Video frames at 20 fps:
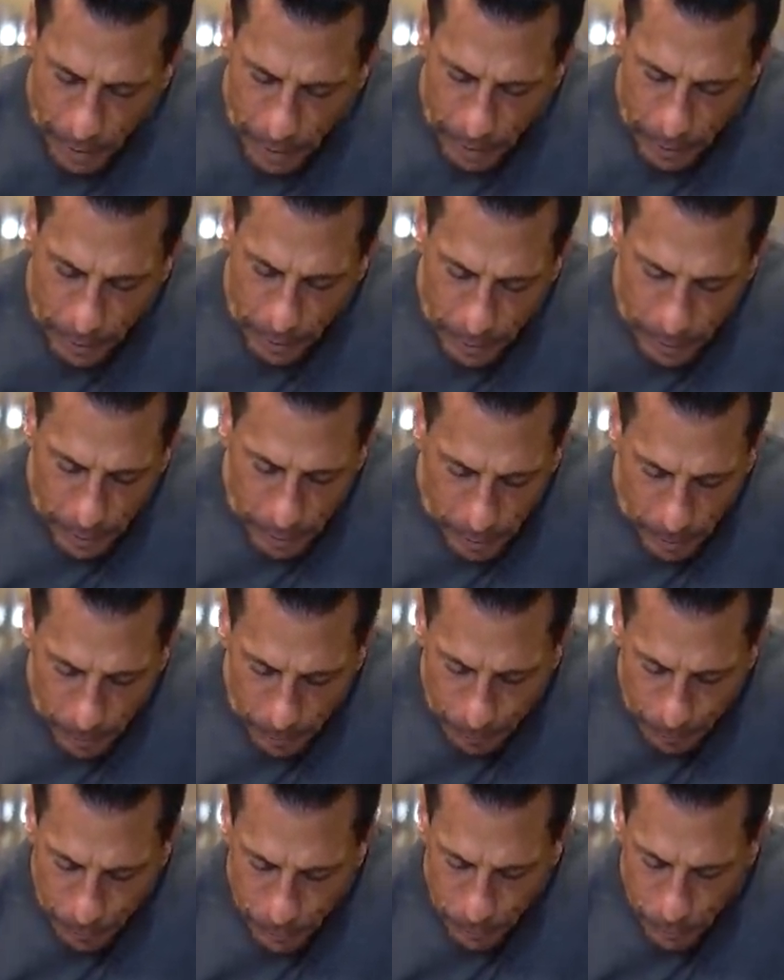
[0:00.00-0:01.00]
and the uh,
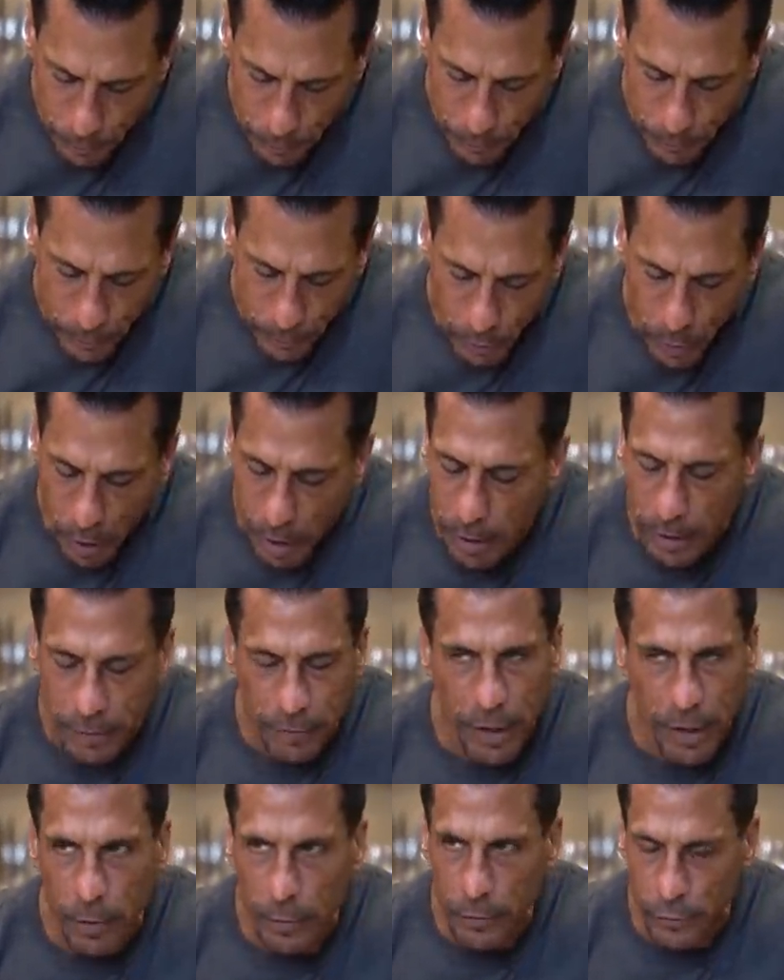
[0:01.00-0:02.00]
um,
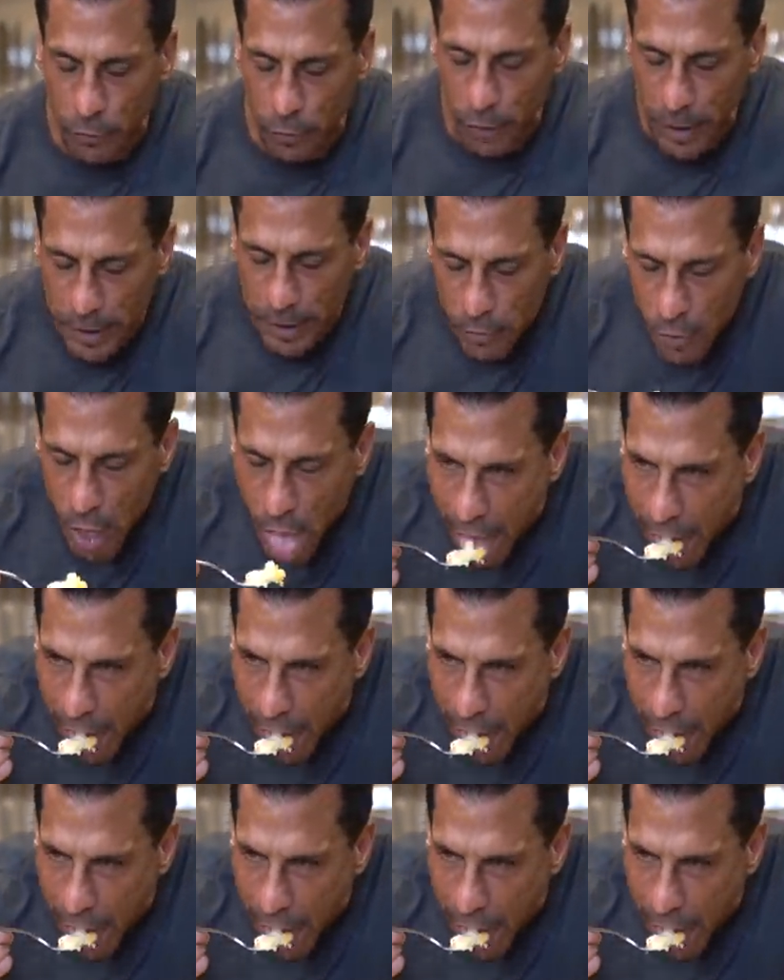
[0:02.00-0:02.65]
cauliflower is great.